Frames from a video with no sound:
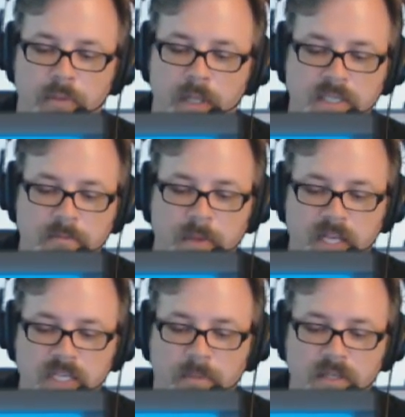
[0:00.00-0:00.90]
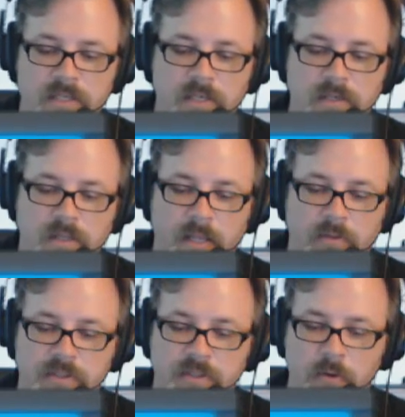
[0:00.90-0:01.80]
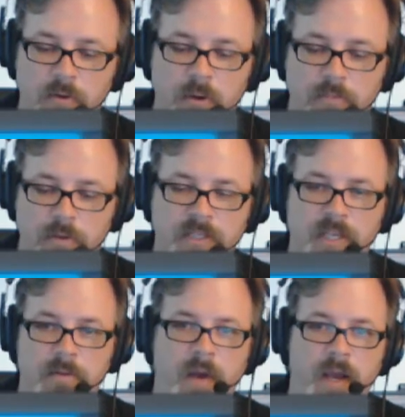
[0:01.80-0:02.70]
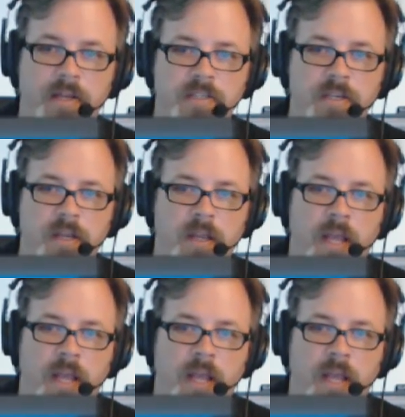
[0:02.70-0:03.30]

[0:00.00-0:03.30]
plus and minus buttons labeled zone, plus and minus.